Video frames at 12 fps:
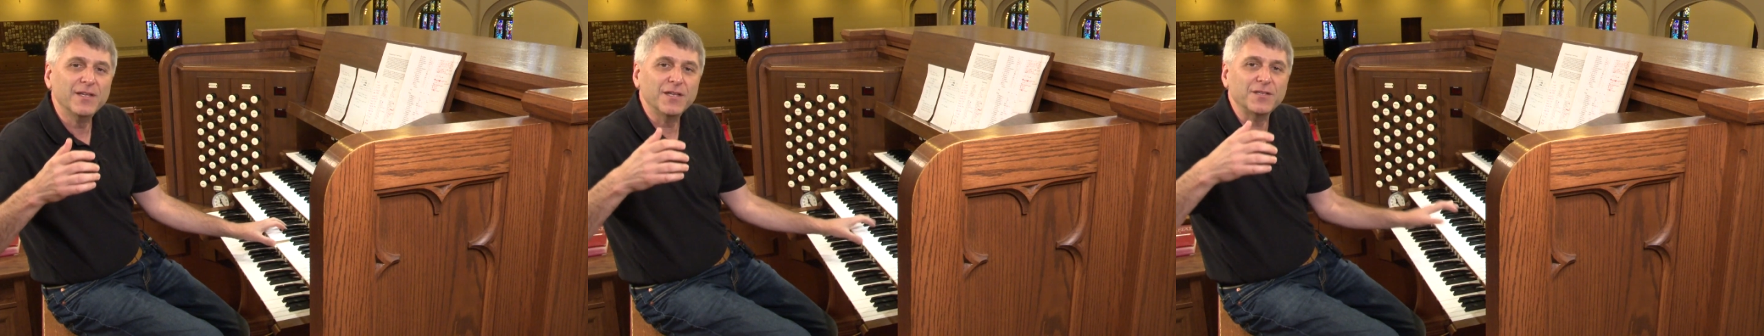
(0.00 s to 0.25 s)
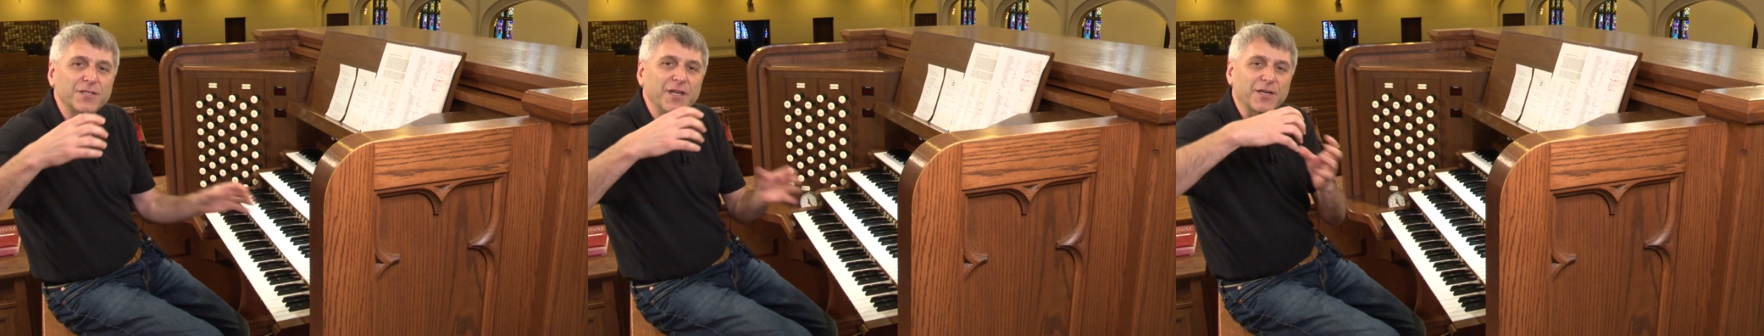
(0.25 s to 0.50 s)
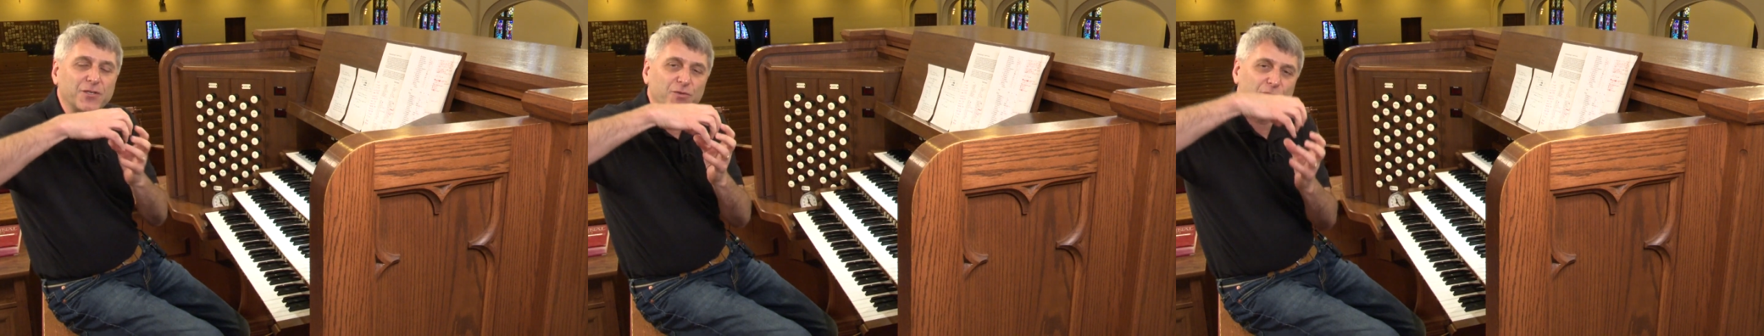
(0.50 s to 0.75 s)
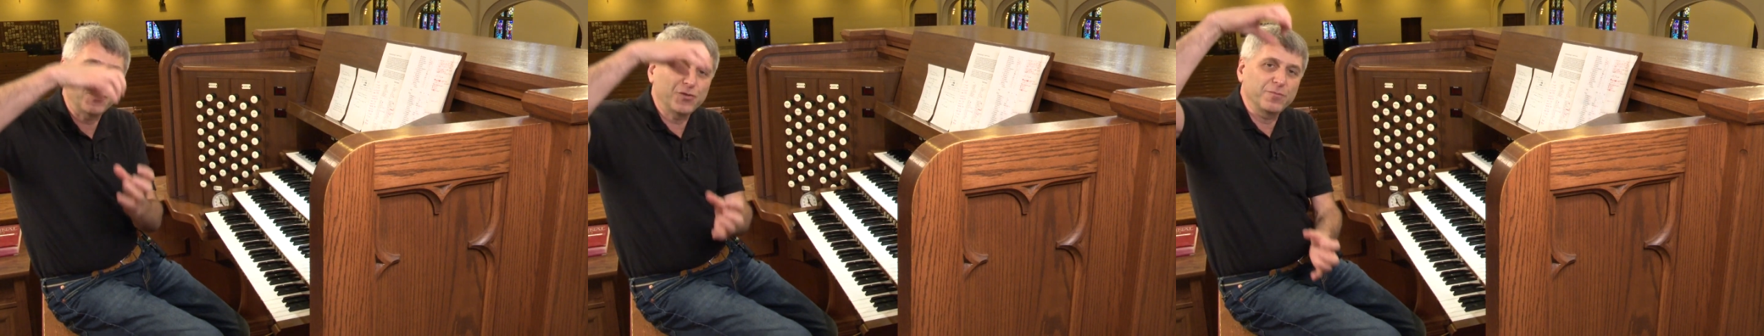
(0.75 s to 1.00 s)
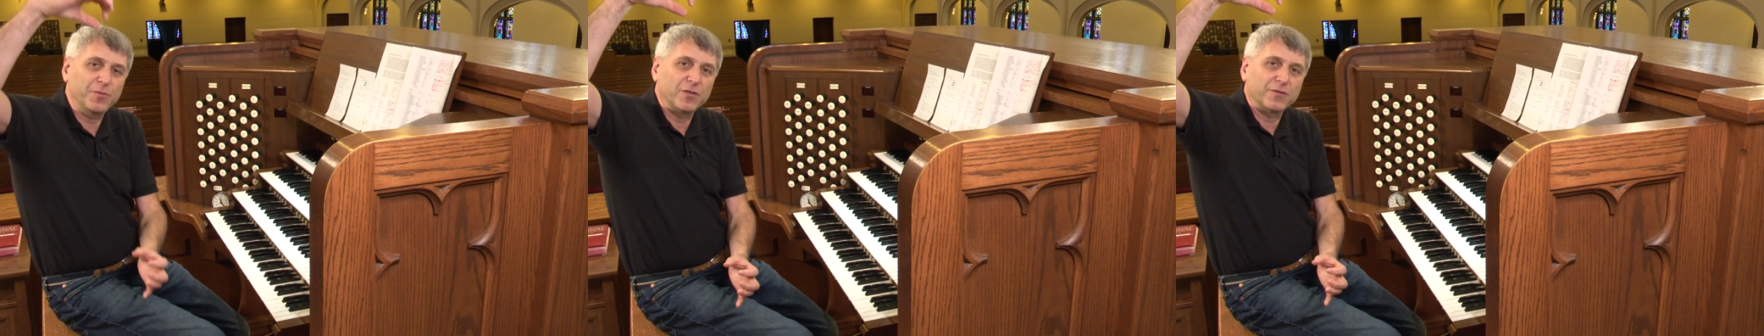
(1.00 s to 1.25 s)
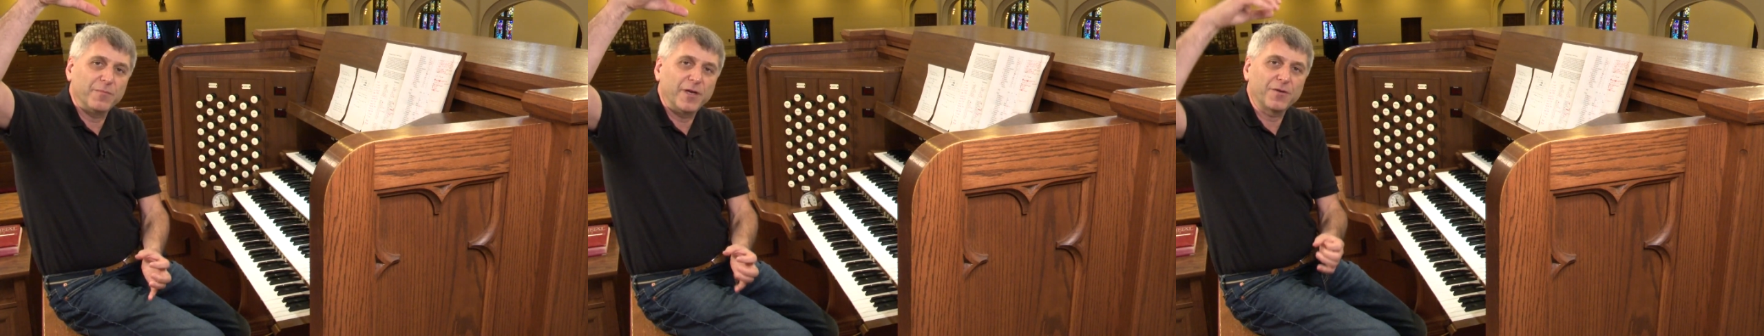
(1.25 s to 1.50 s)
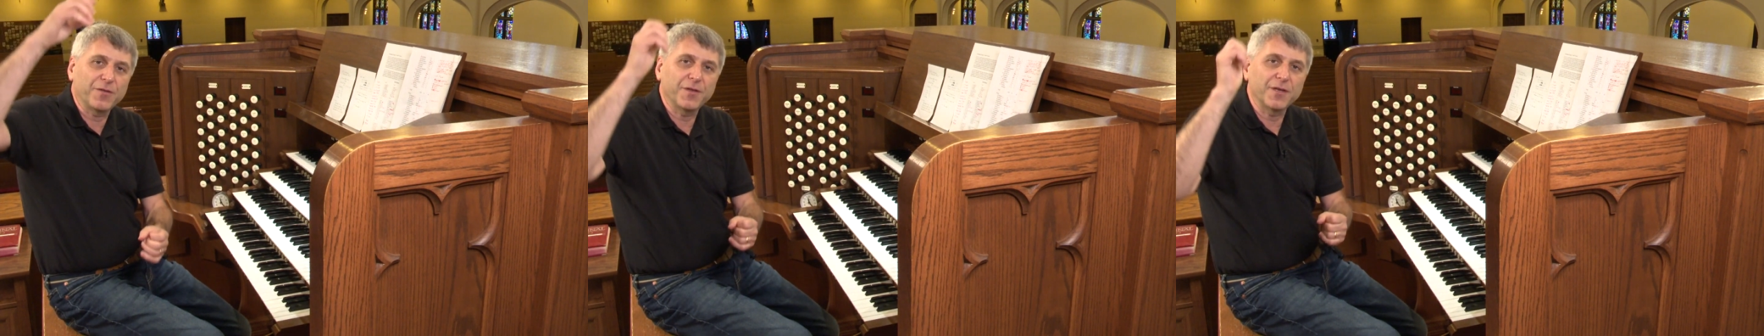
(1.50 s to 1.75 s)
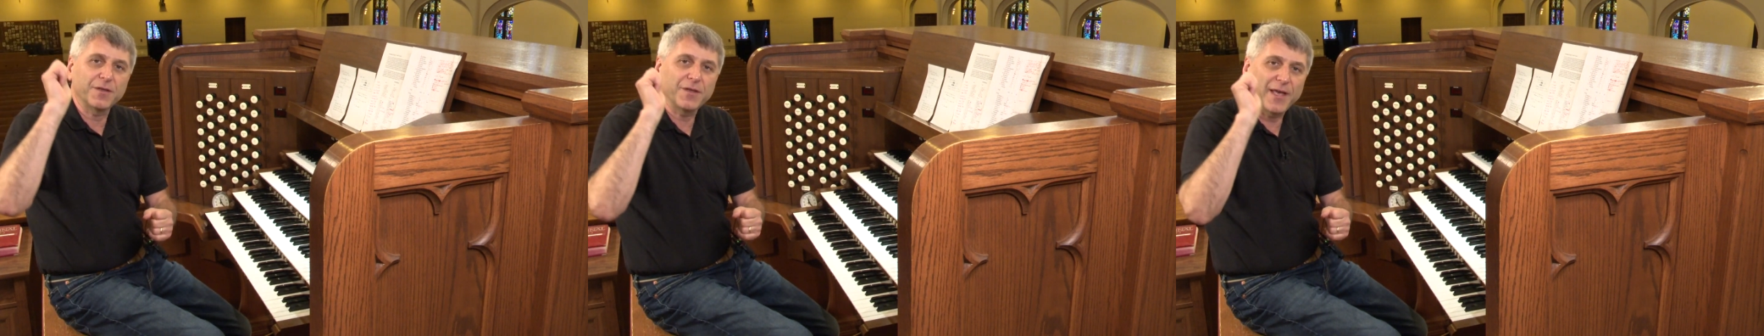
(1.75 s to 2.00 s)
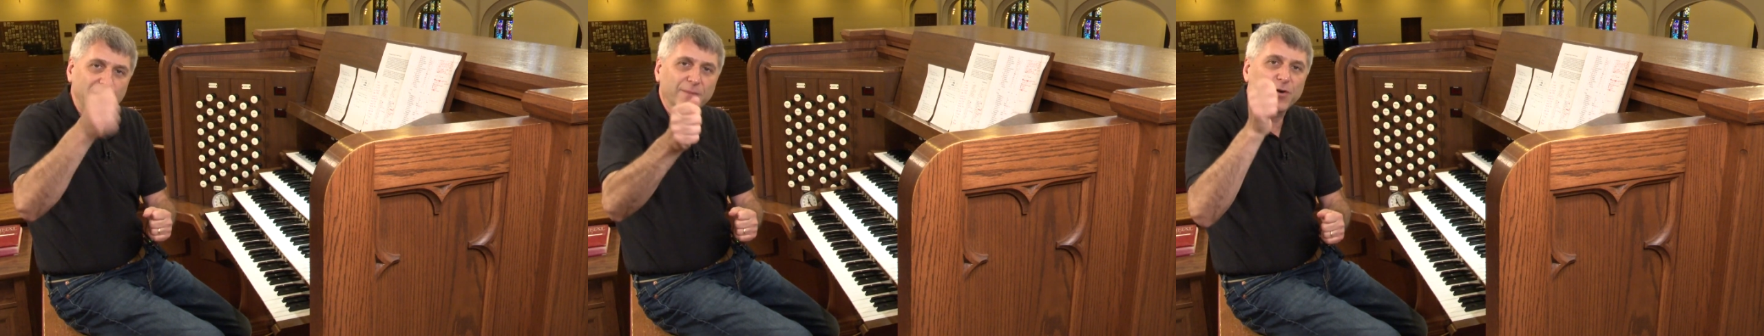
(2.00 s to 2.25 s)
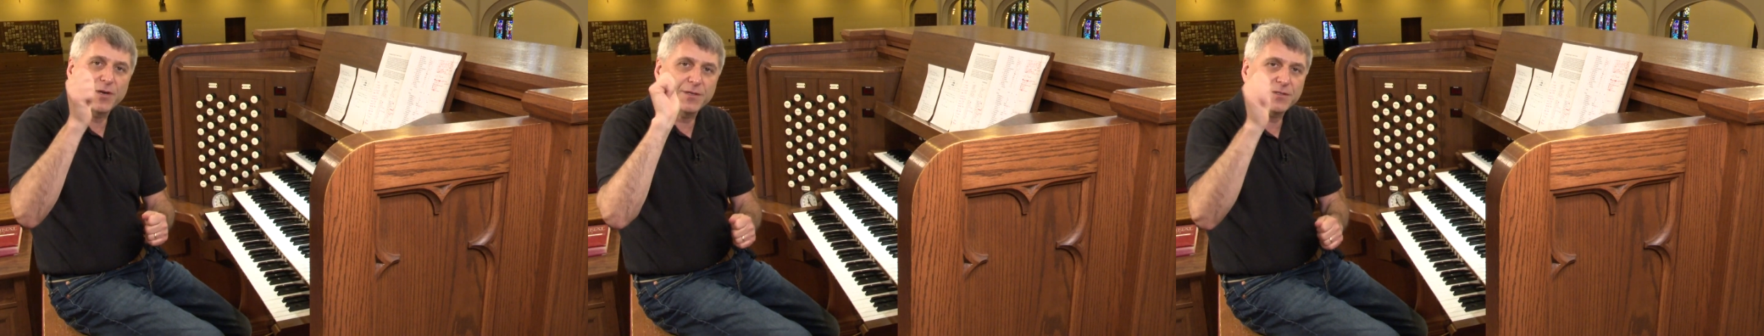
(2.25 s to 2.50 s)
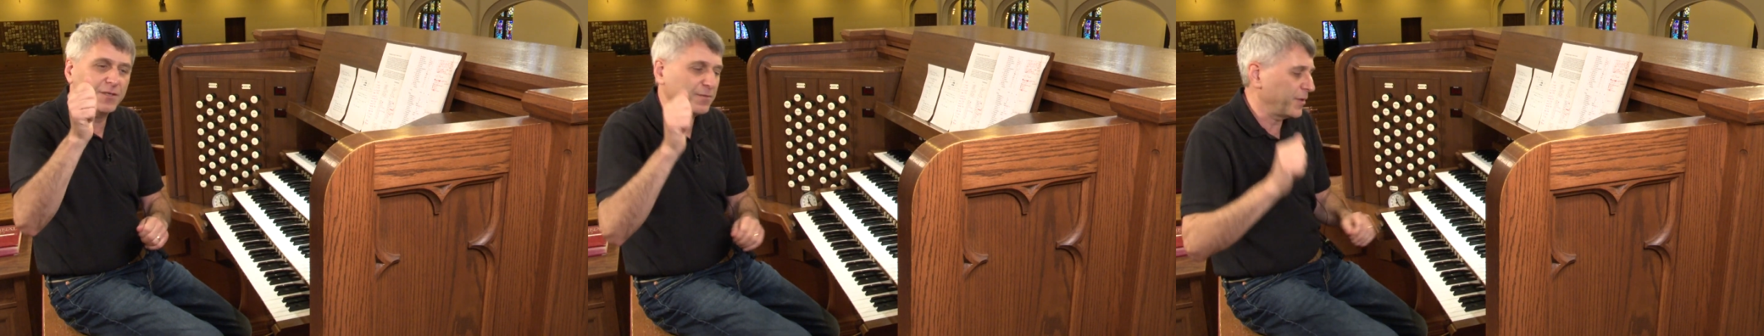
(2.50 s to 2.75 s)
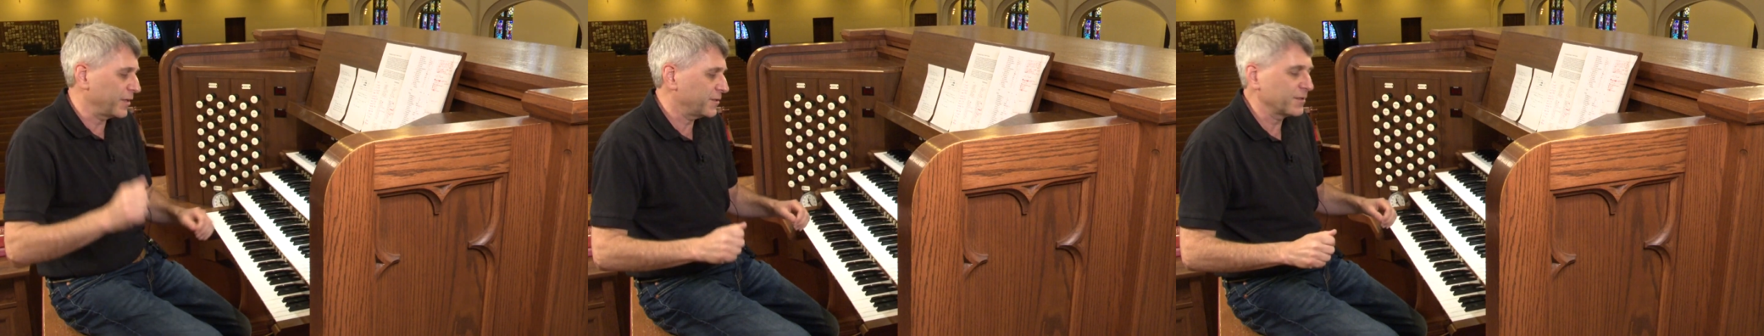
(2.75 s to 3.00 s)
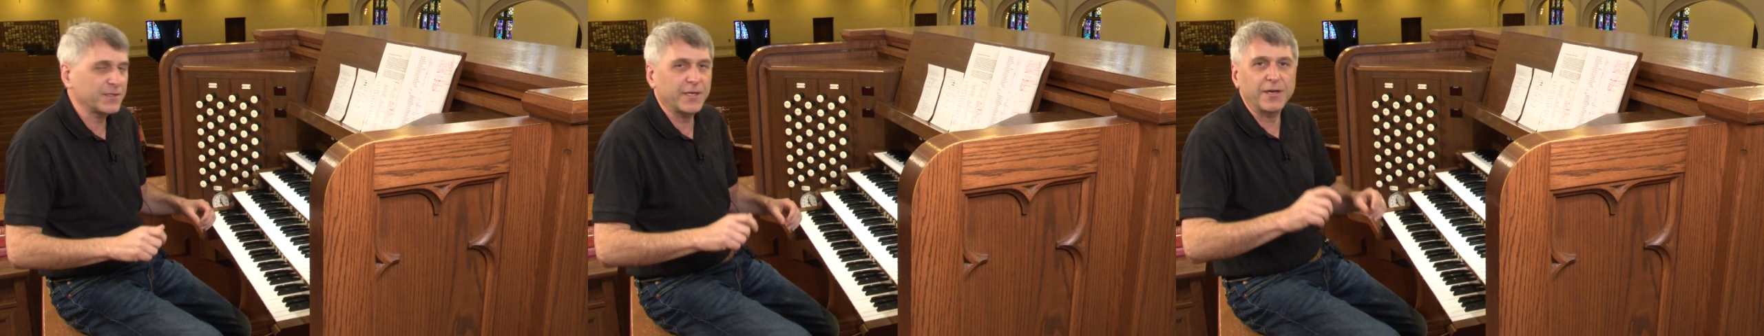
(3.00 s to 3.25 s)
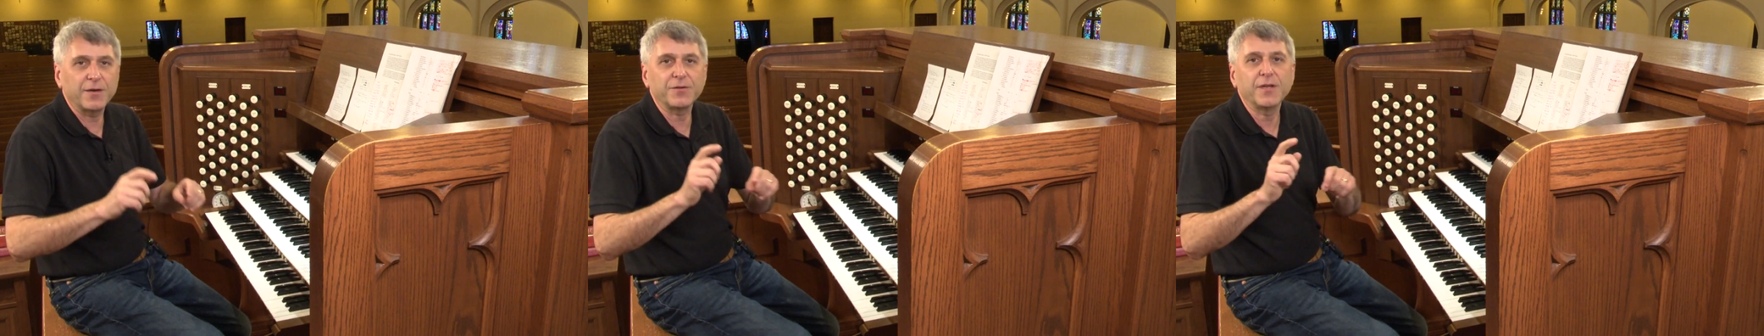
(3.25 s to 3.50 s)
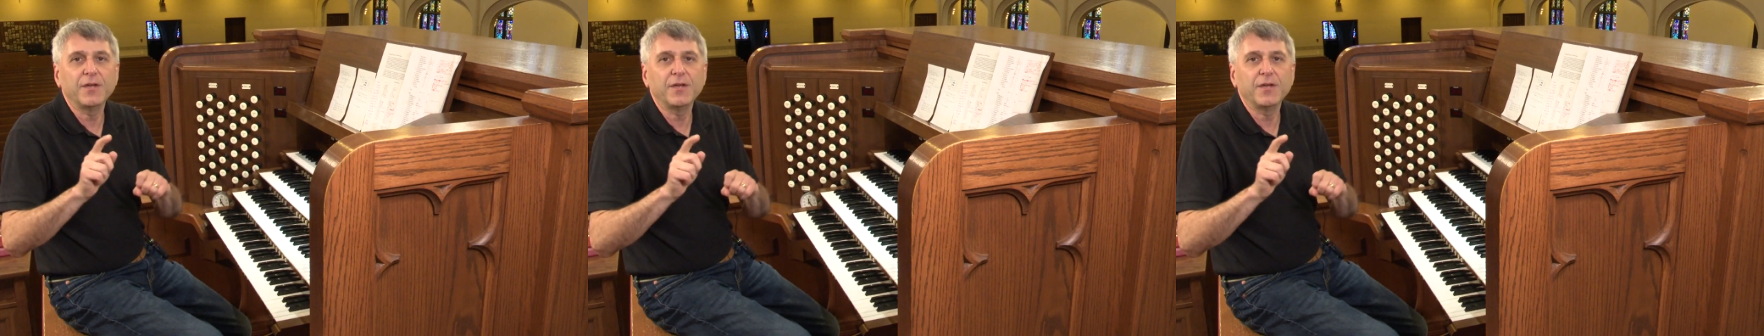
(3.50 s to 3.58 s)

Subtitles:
It's an actual tubular metal thing, and the hammer hits it and makes the sound.